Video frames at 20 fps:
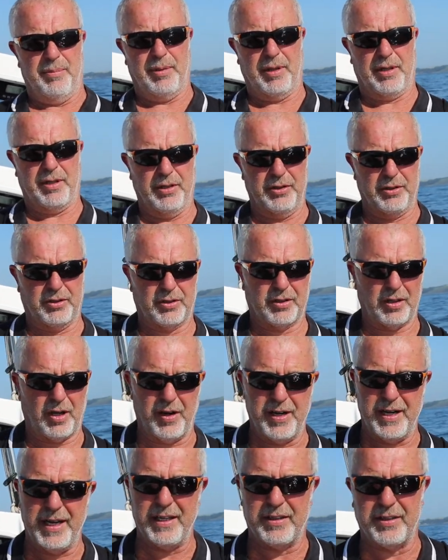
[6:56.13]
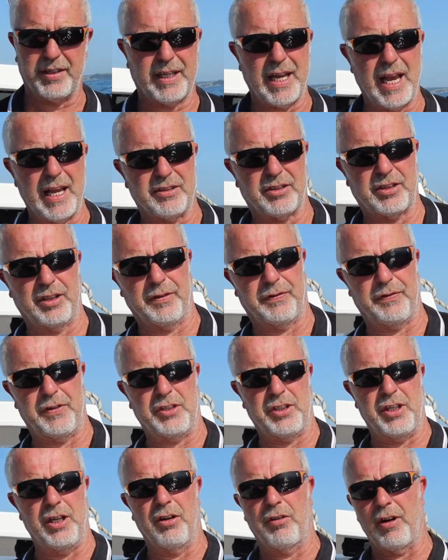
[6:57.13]
because I need to get to the
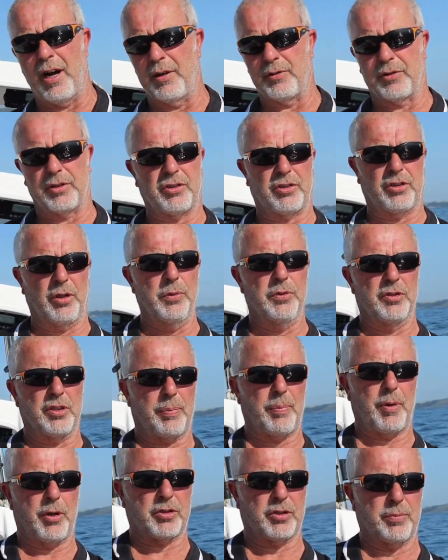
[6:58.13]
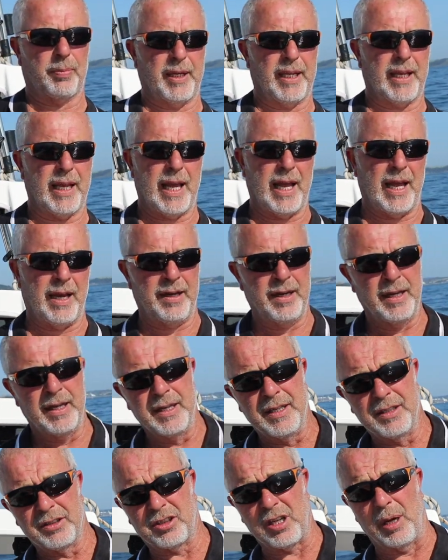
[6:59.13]
fishing grounds as soon as I possibly can,
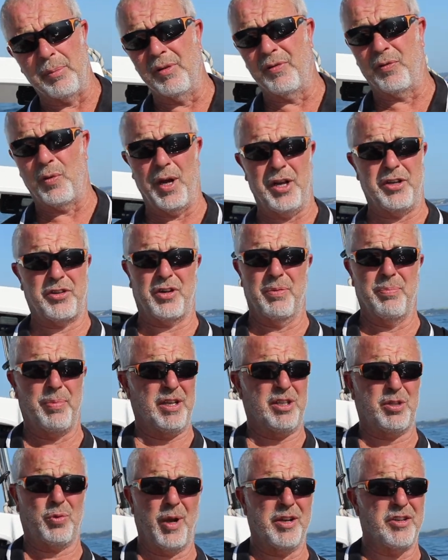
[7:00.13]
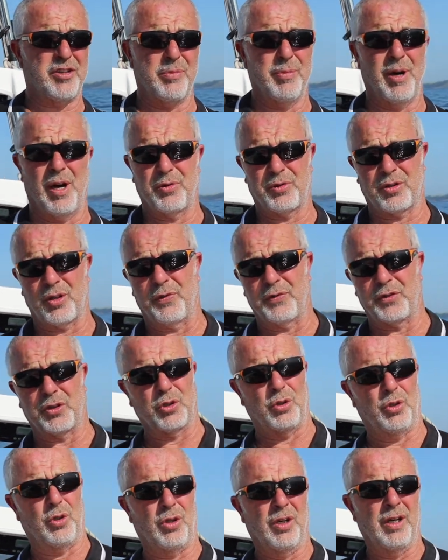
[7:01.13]
some of which can be 20 miles
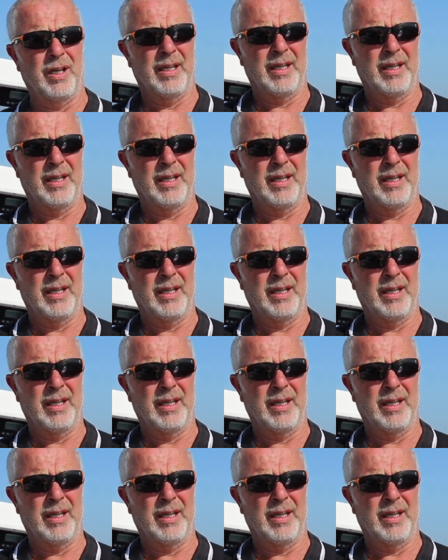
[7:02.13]
offshore.